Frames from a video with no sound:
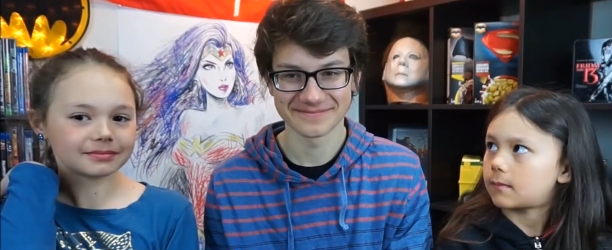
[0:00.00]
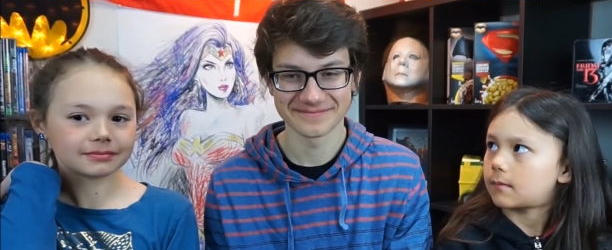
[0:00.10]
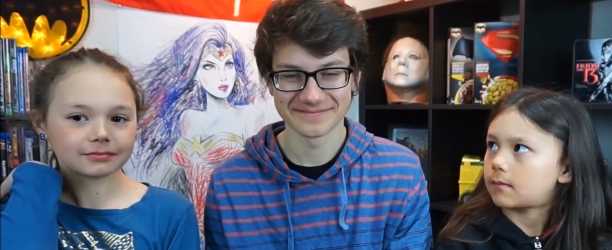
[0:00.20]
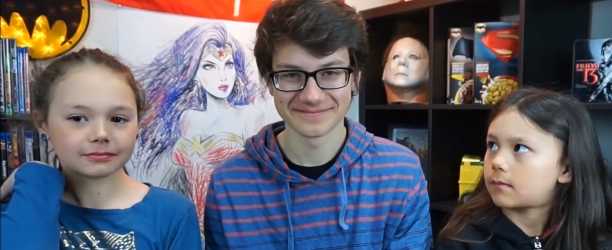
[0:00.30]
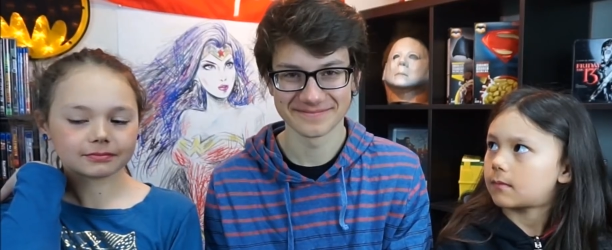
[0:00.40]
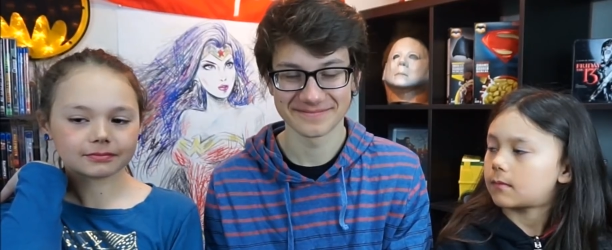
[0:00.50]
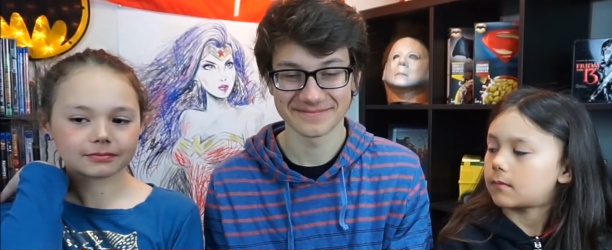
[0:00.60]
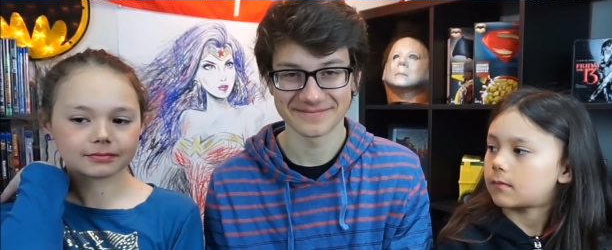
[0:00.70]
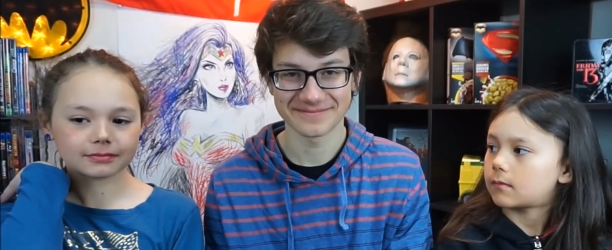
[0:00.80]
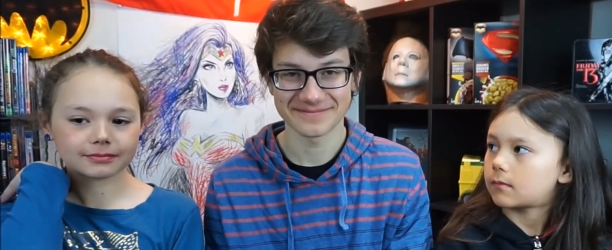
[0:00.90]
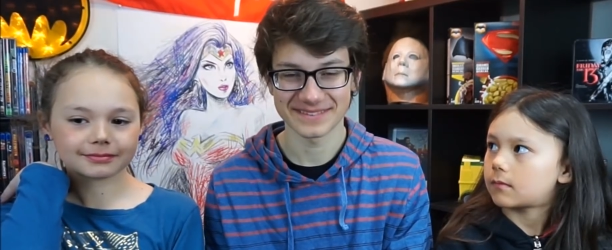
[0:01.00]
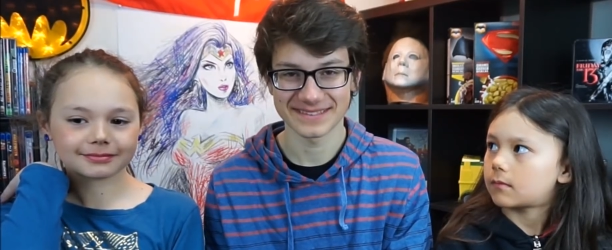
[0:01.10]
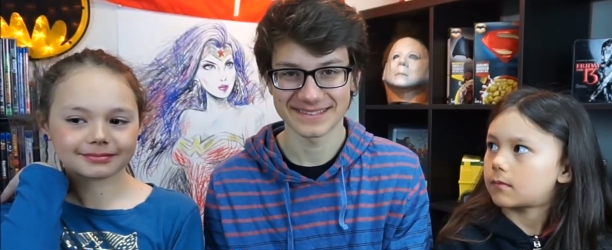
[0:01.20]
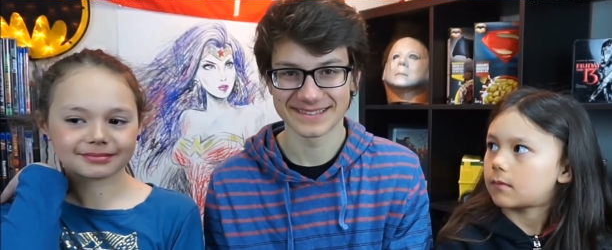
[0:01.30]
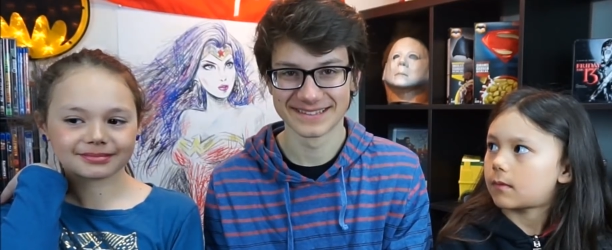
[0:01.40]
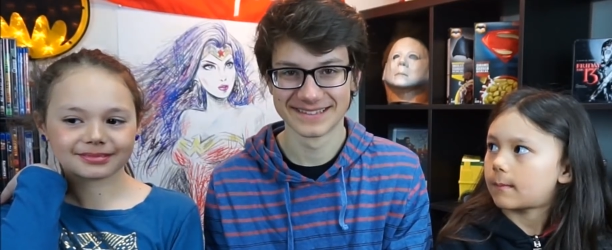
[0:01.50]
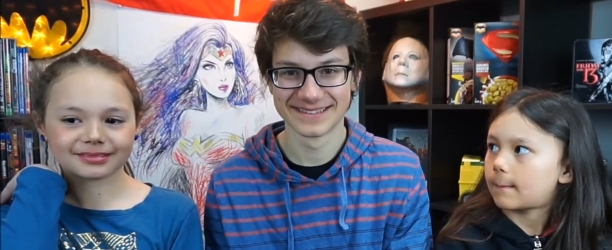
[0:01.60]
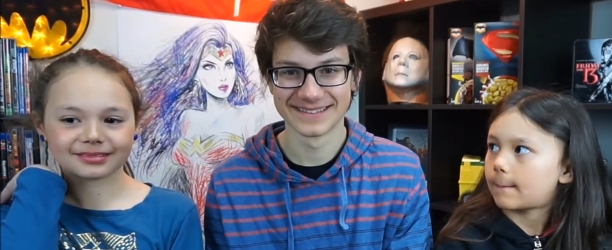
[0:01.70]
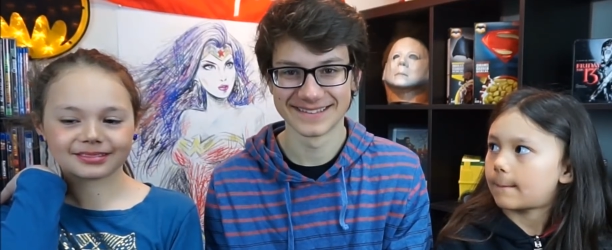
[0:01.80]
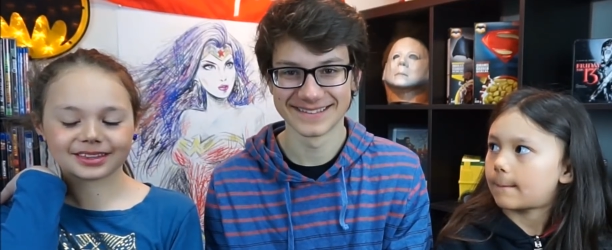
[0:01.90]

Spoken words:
Nothing is said.